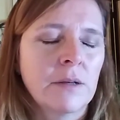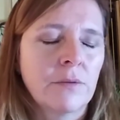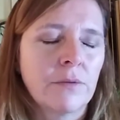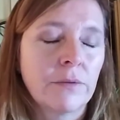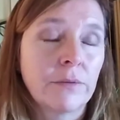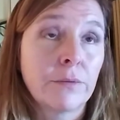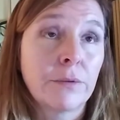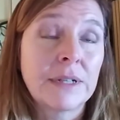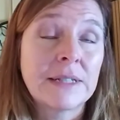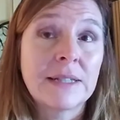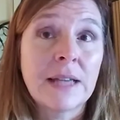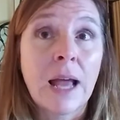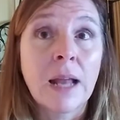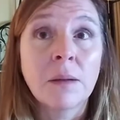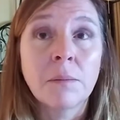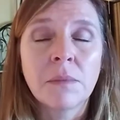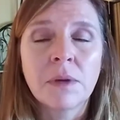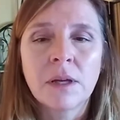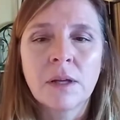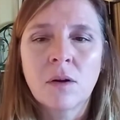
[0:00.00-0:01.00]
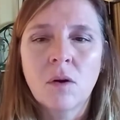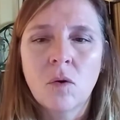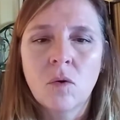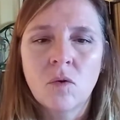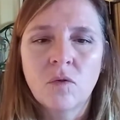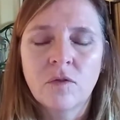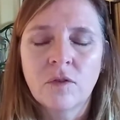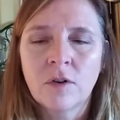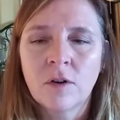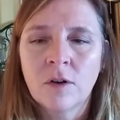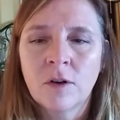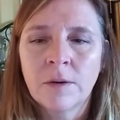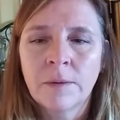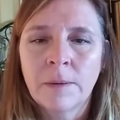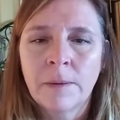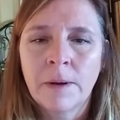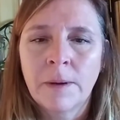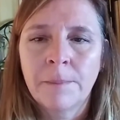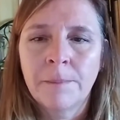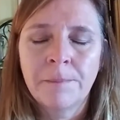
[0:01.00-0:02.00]
resentment over
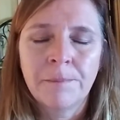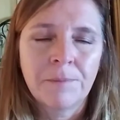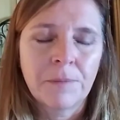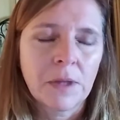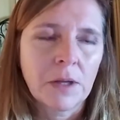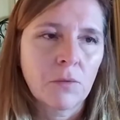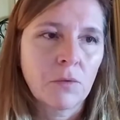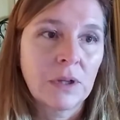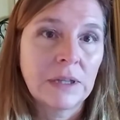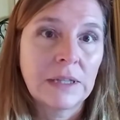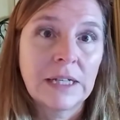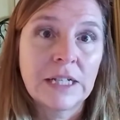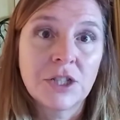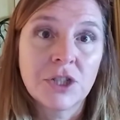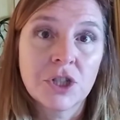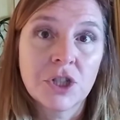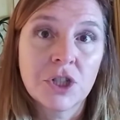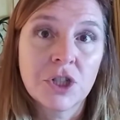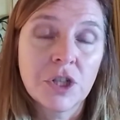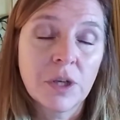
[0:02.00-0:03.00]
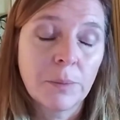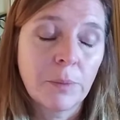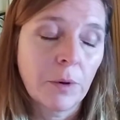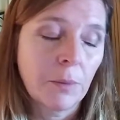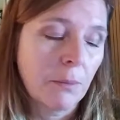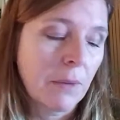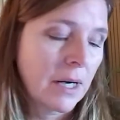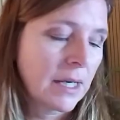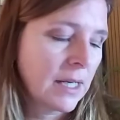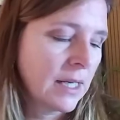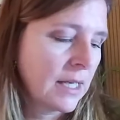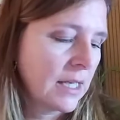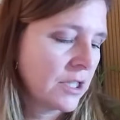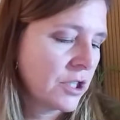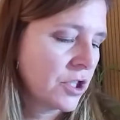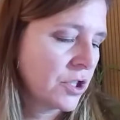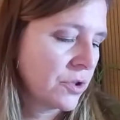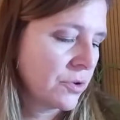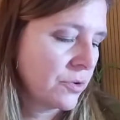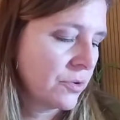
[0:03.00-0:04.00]
um, relationship or money
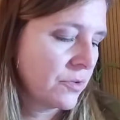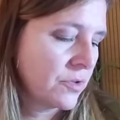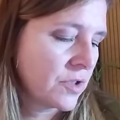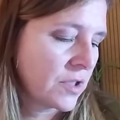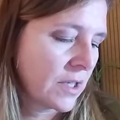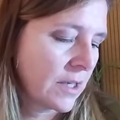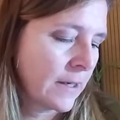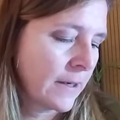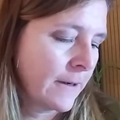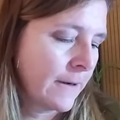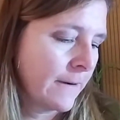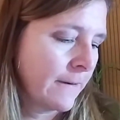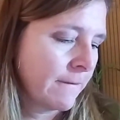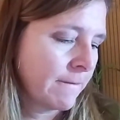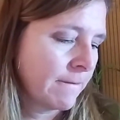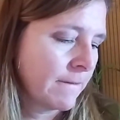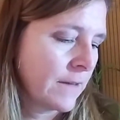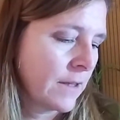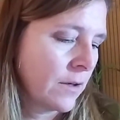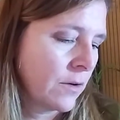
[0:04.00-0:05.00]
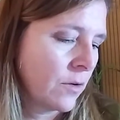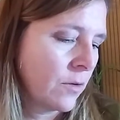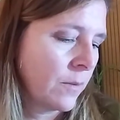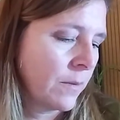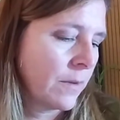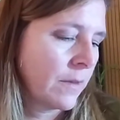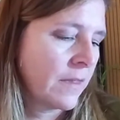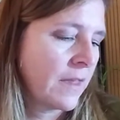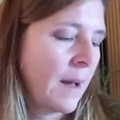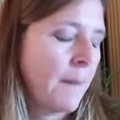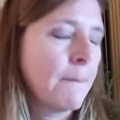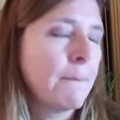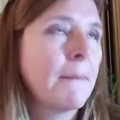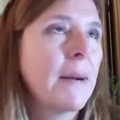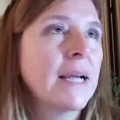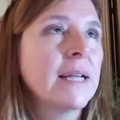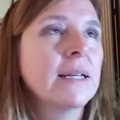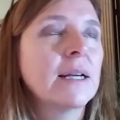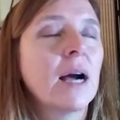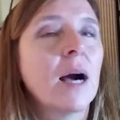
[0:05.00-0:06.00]
issues, uh, you know, that
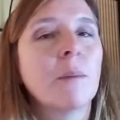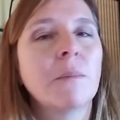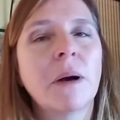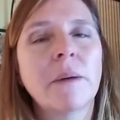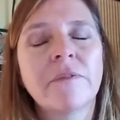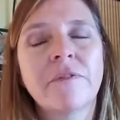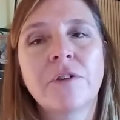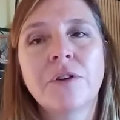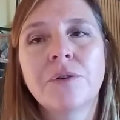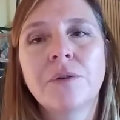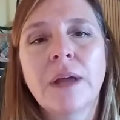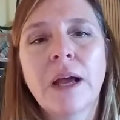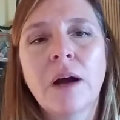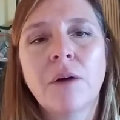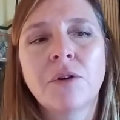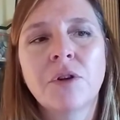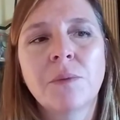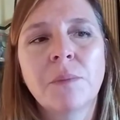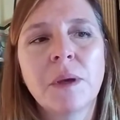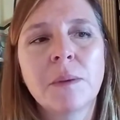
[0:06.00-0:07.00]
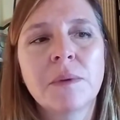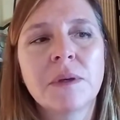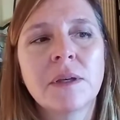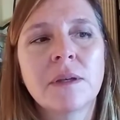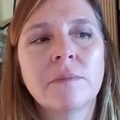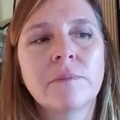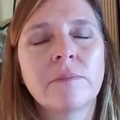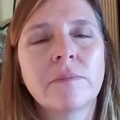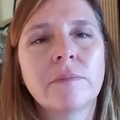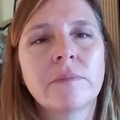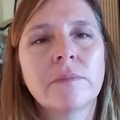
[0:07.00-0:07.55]
might come up for you now, and you may be